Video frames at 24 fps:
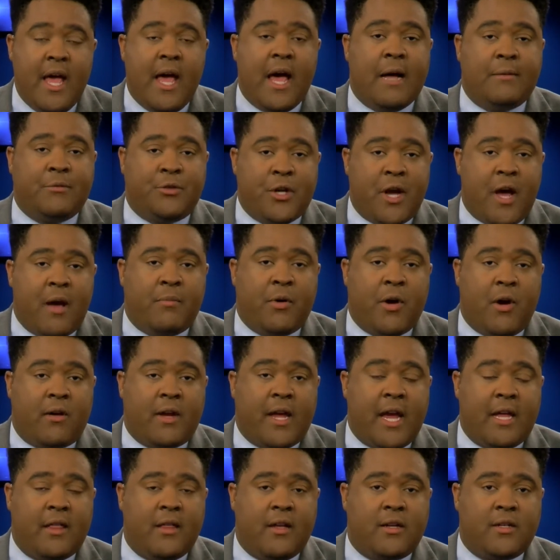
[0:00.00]
I'm John Paul.
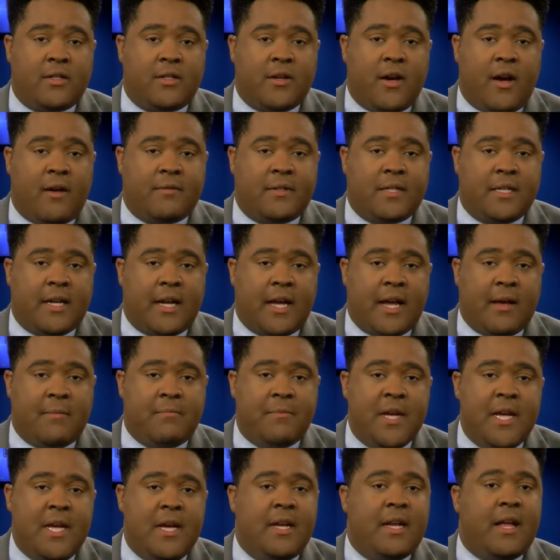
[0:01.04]
Caitlin is off today.
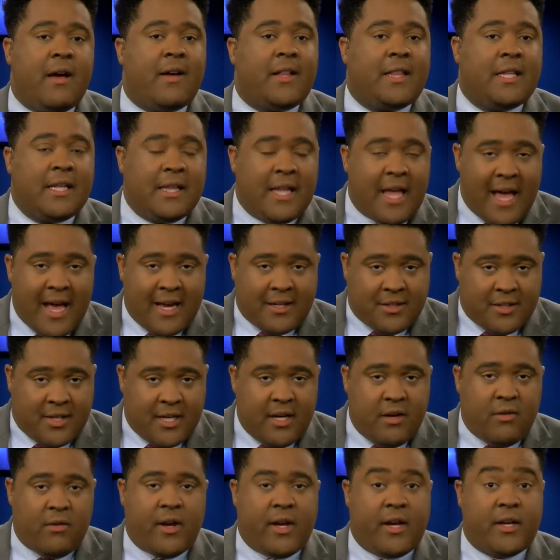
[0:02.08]
Now, at the last
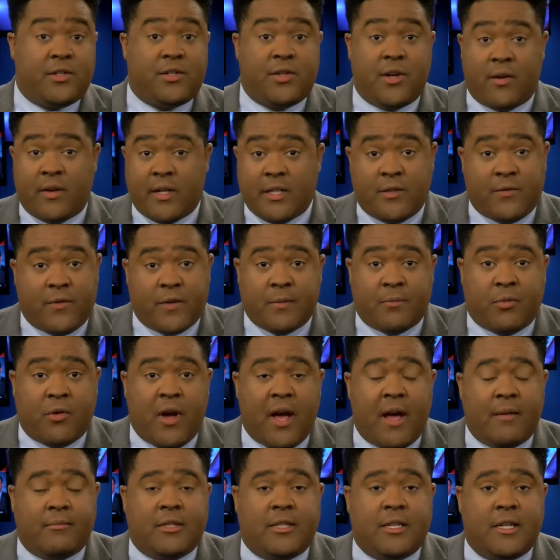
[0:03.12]
hearing, attorneys for the
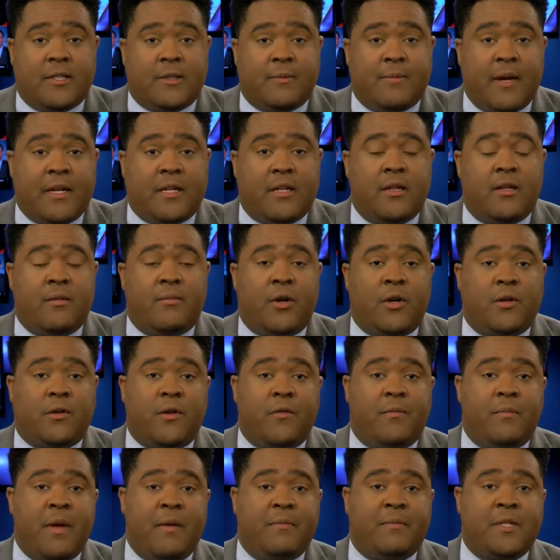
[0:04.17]
prime suspect in the murder
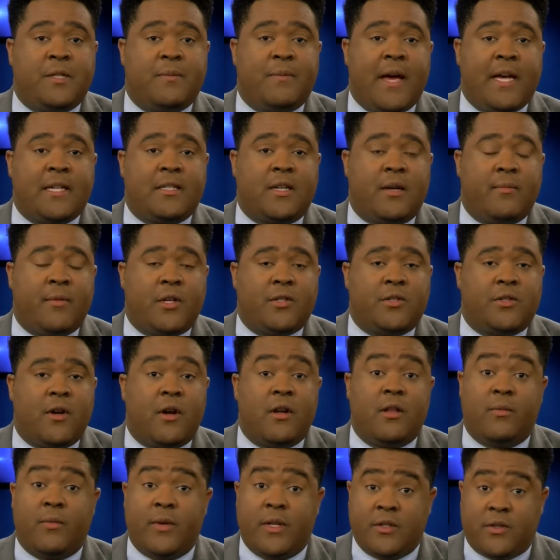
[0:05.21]
of Memphis basketball star
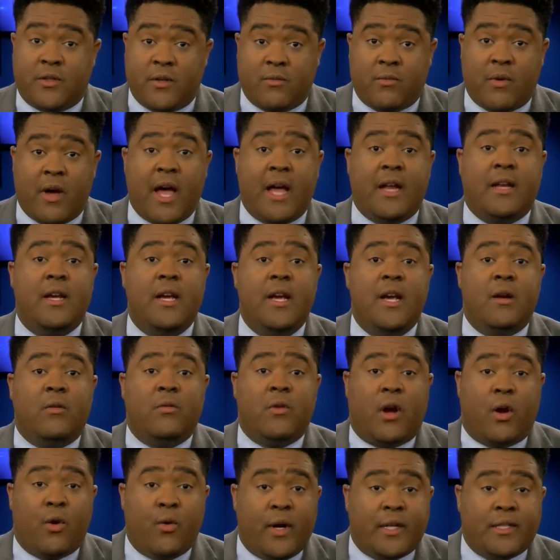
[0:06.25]
Lorenzen Wright
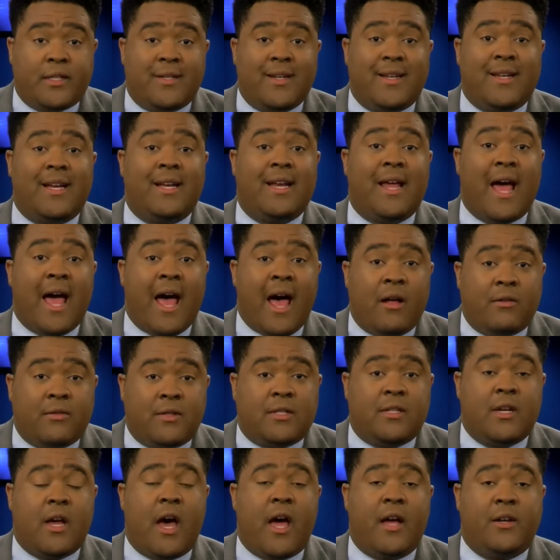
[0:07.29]
requested an
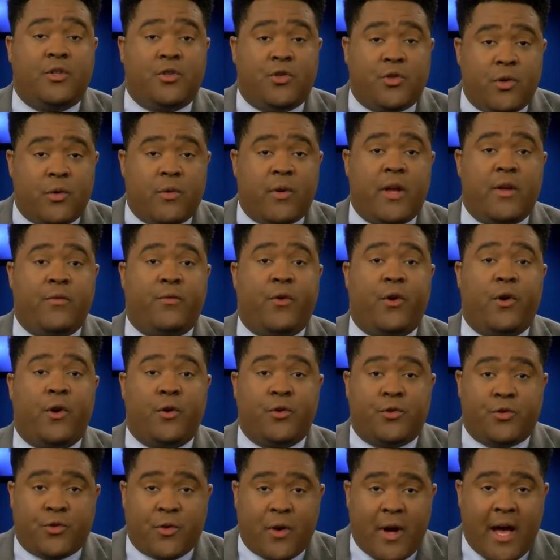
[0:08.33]
outside jury for her
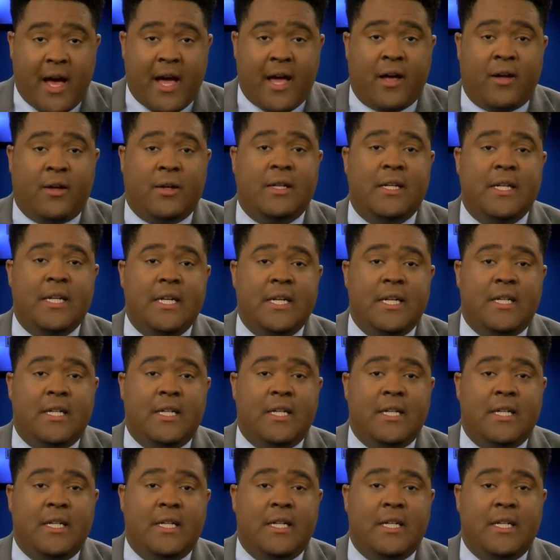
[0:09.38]
trial.